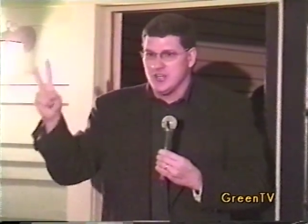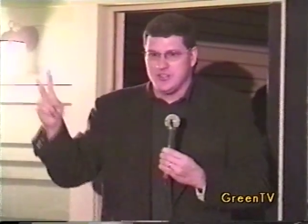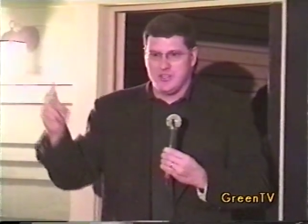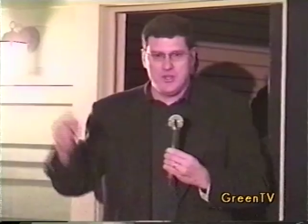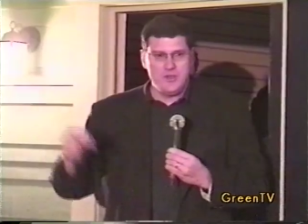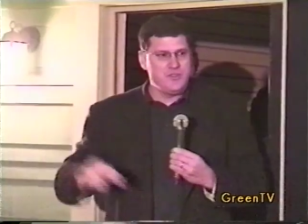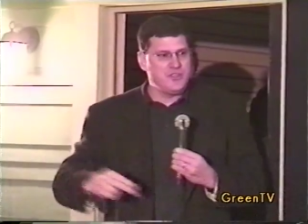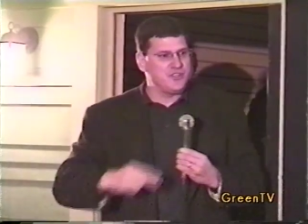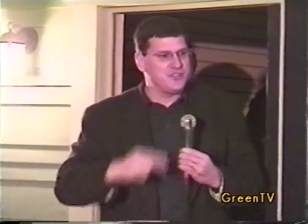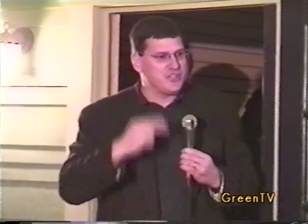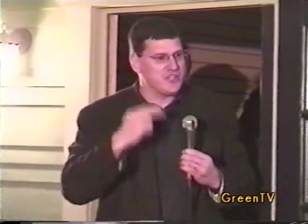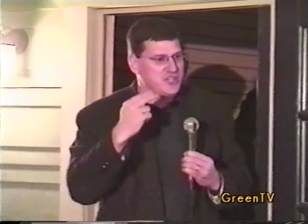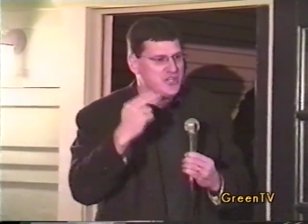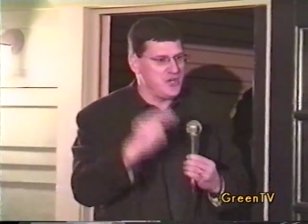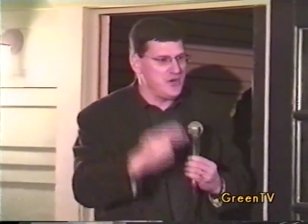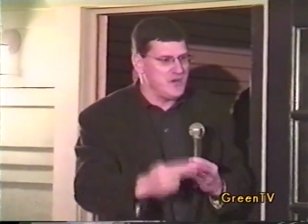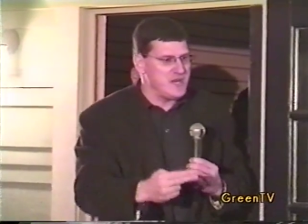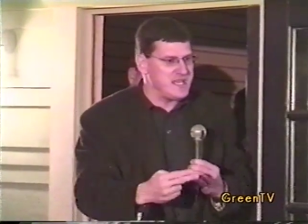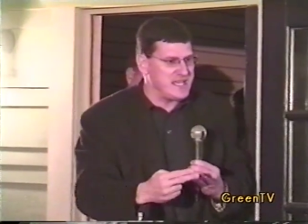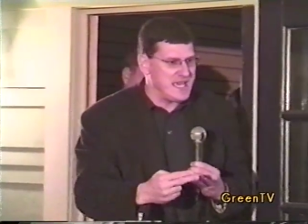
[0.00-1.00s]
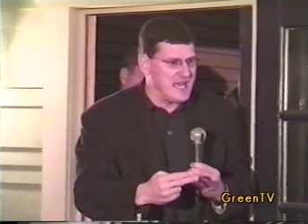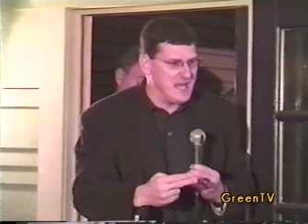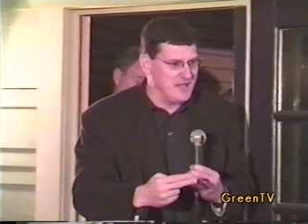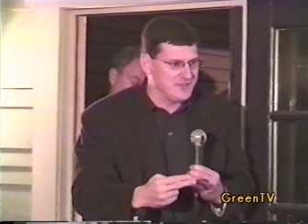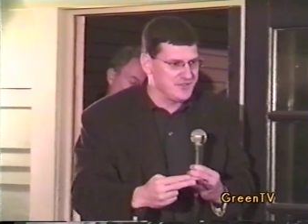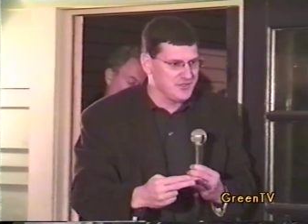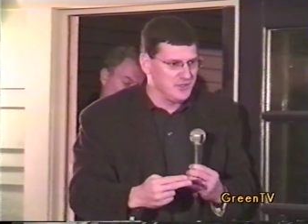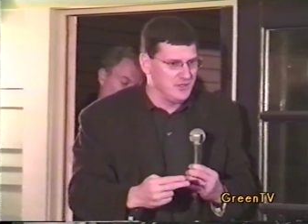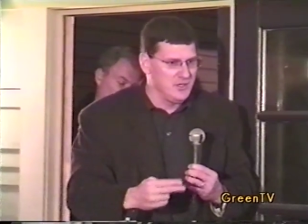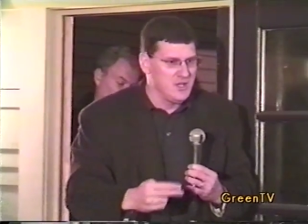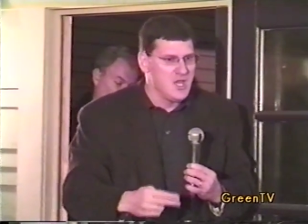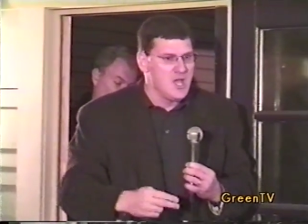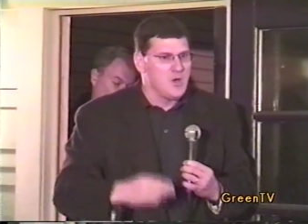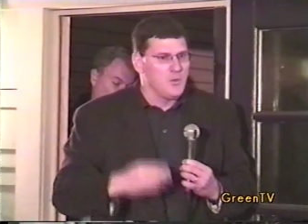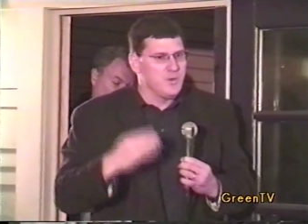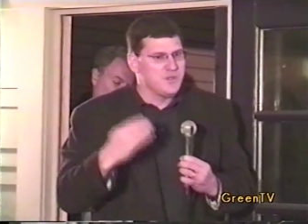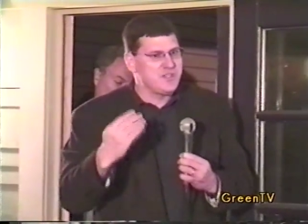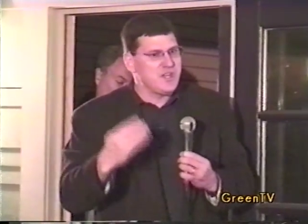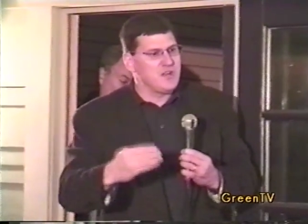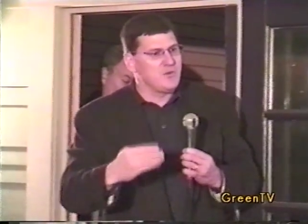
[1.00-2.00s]
Two, the Security Council
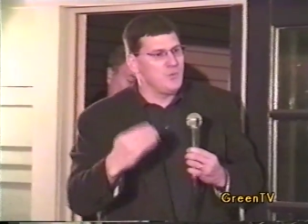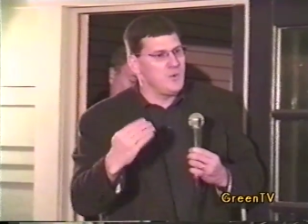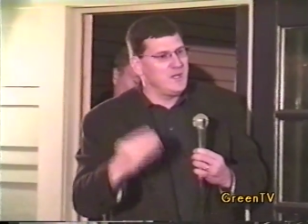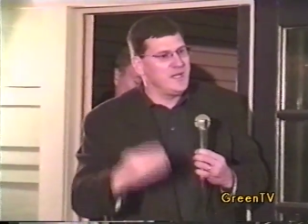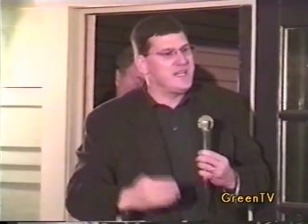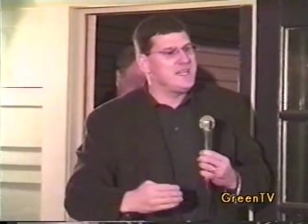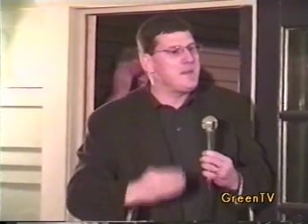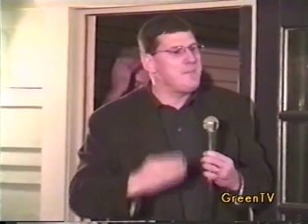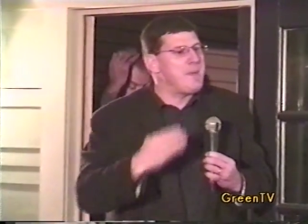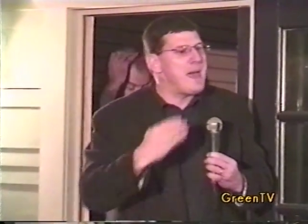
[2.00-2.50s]
was unwilling to